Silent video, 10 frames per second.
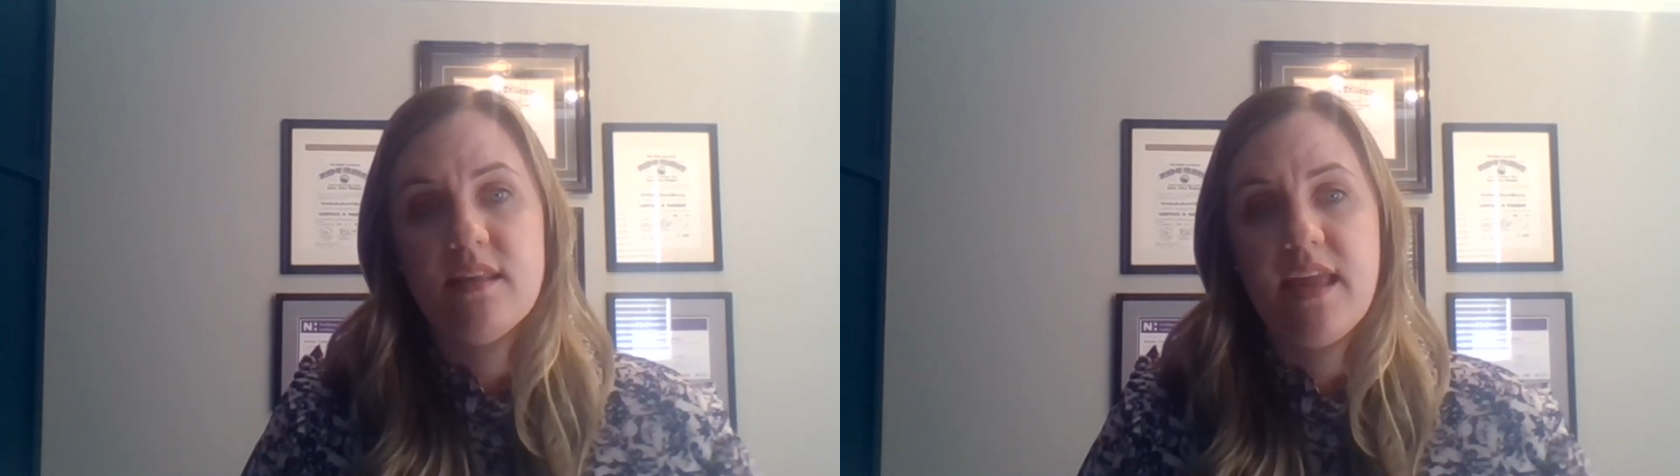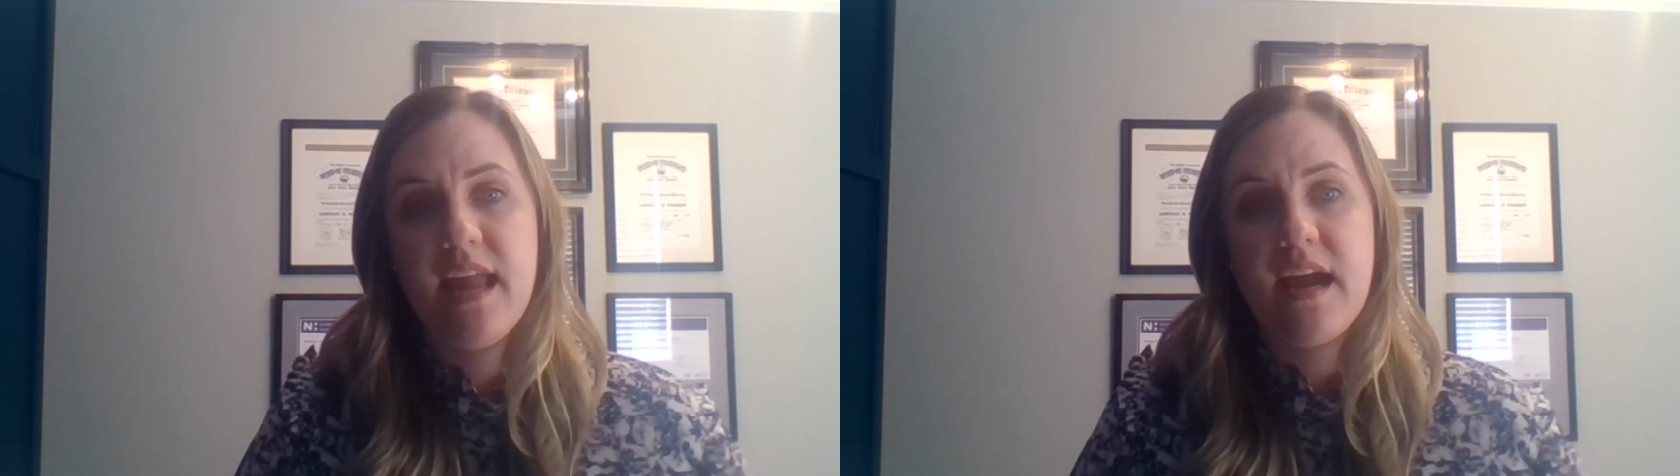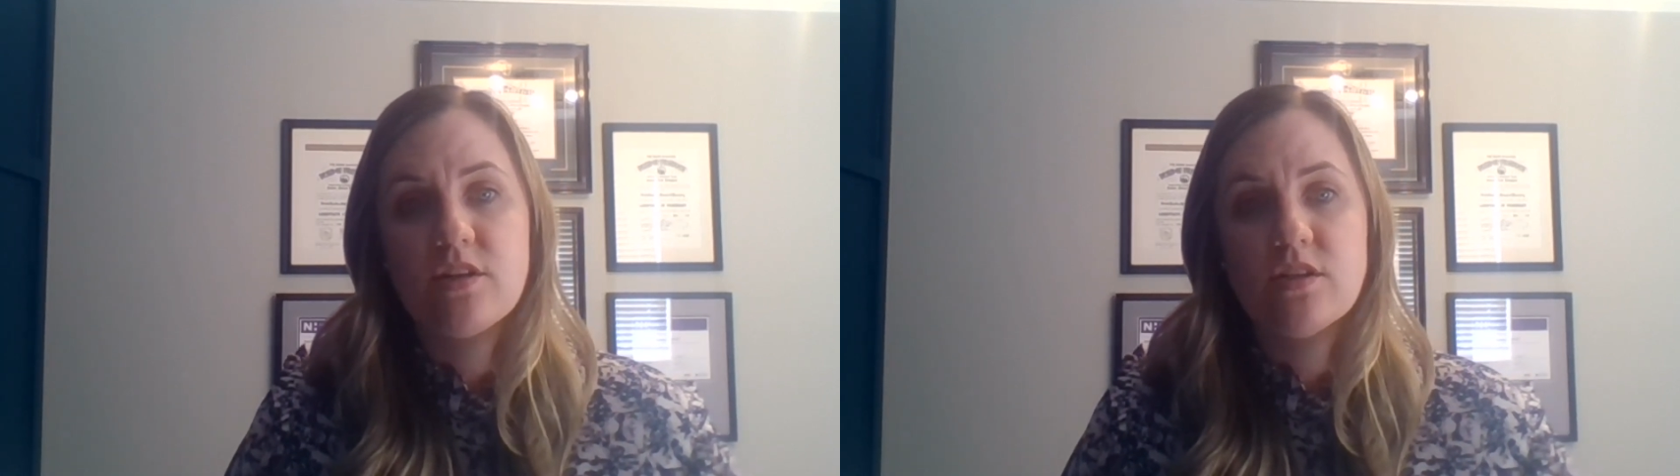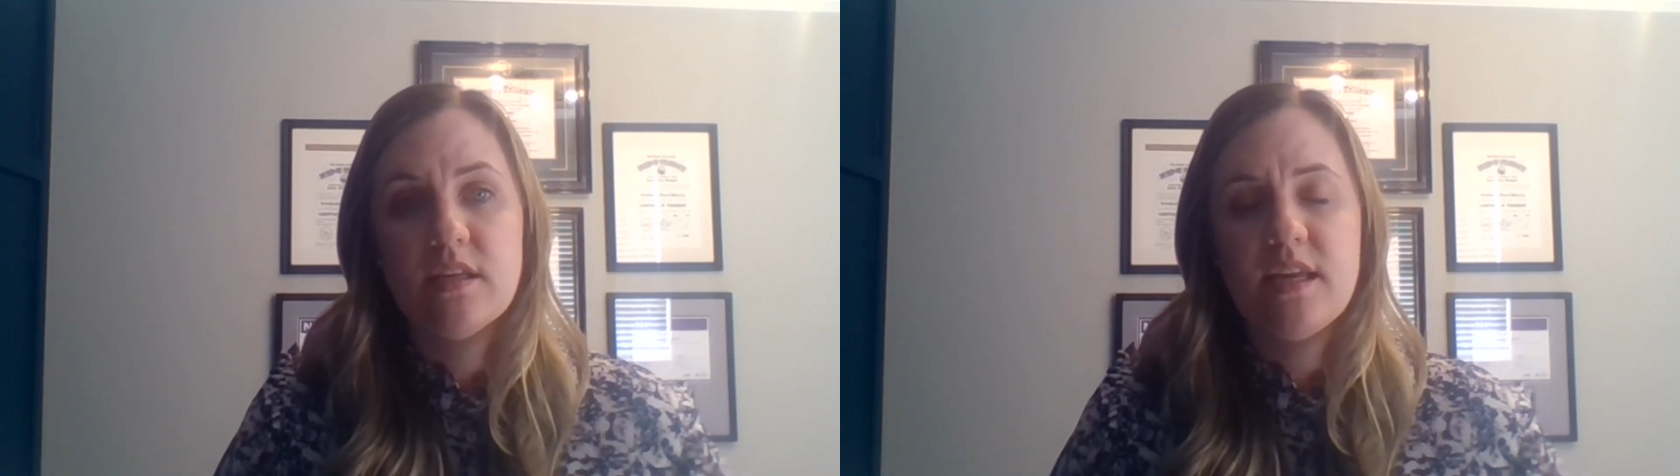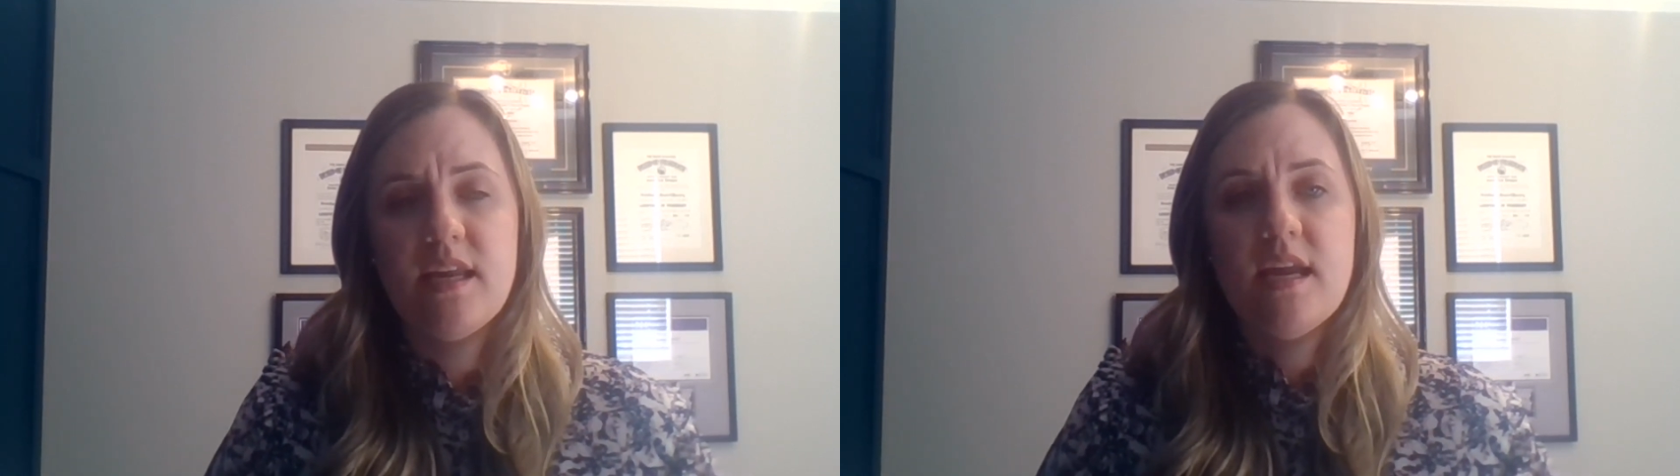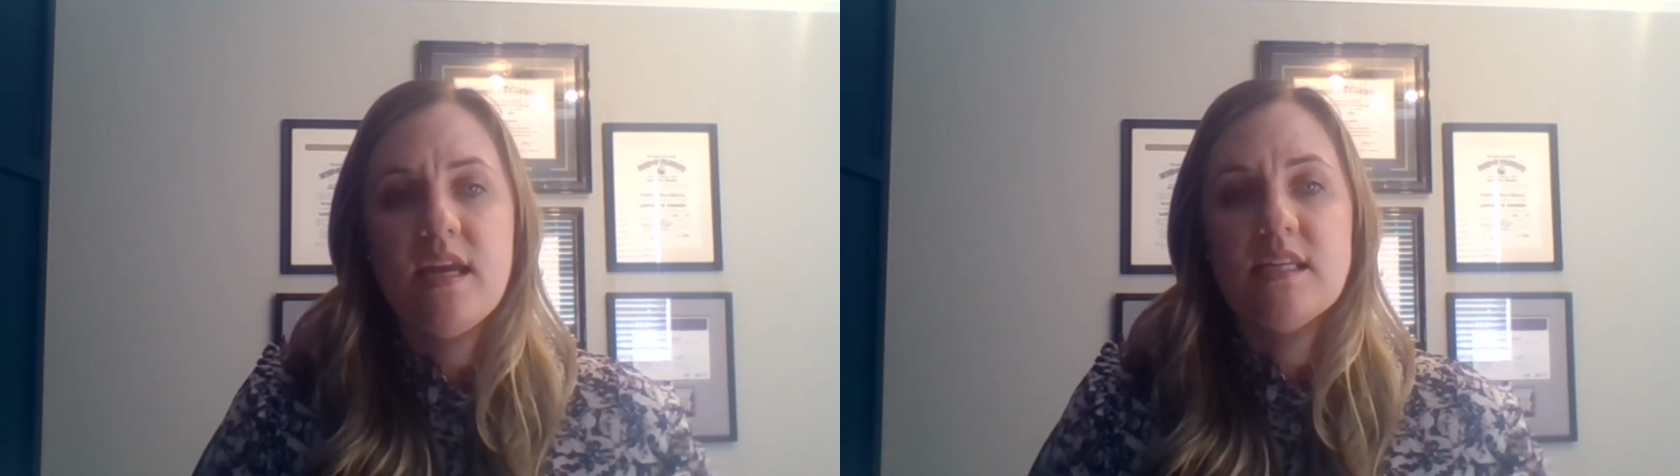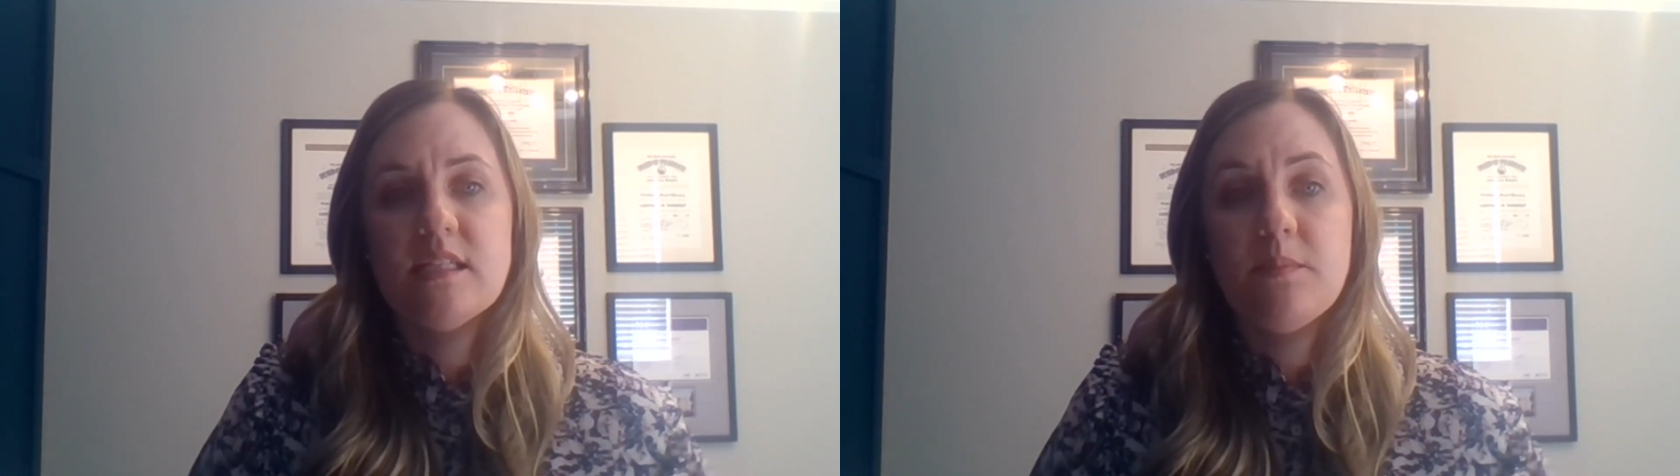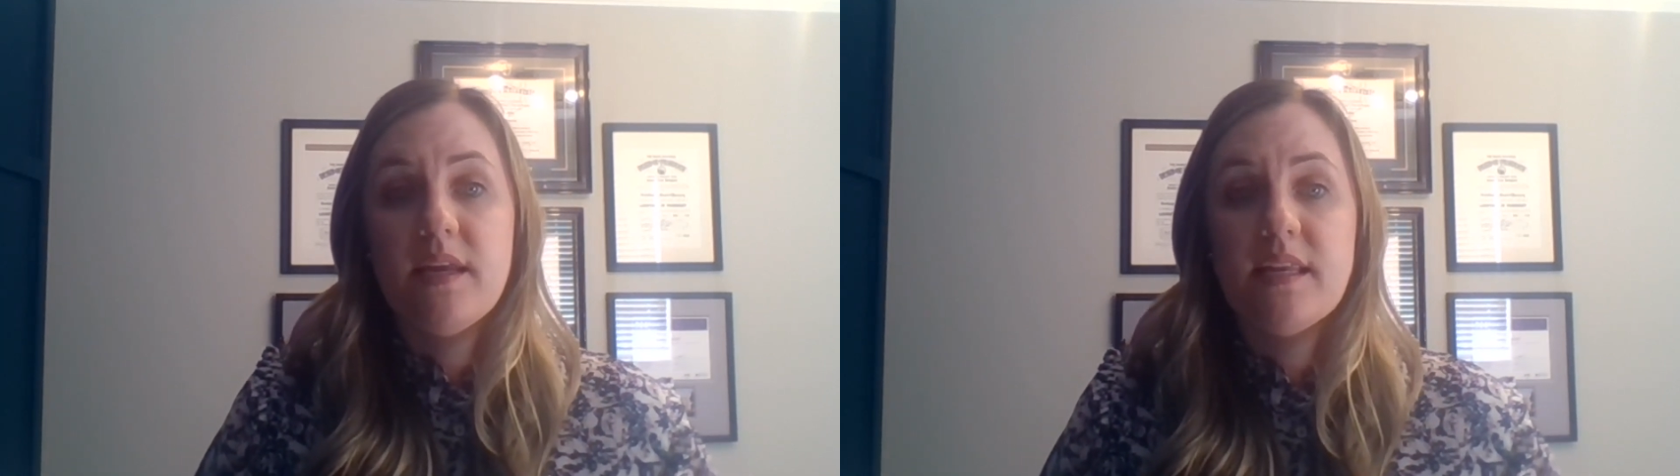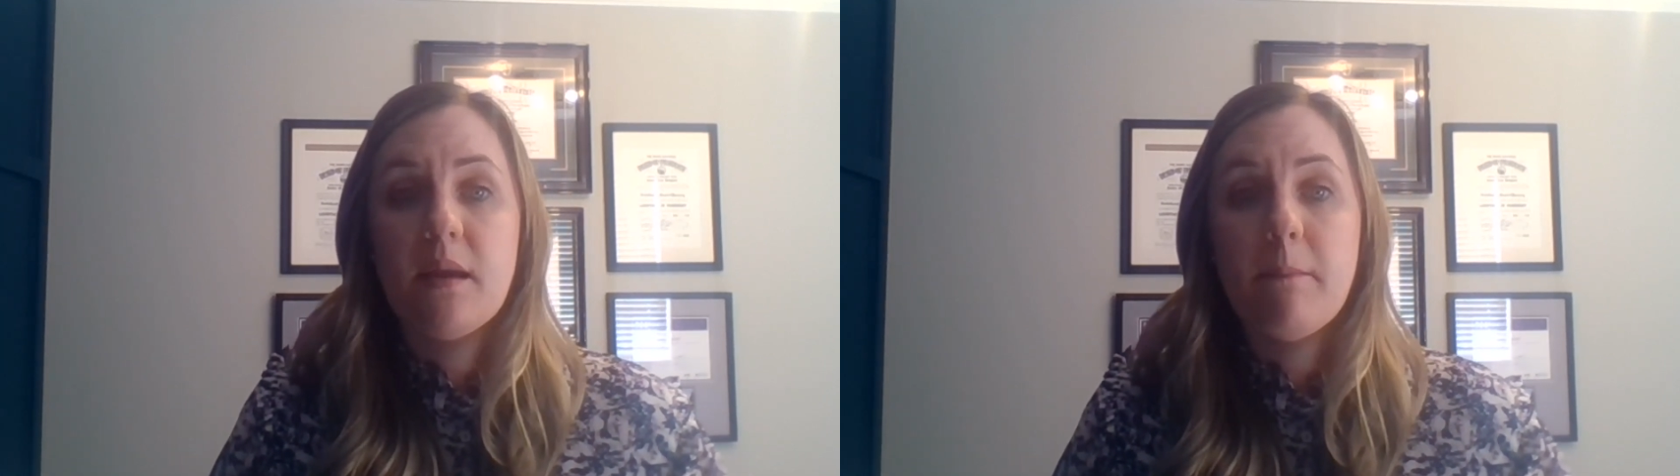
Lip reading: and they actually displayed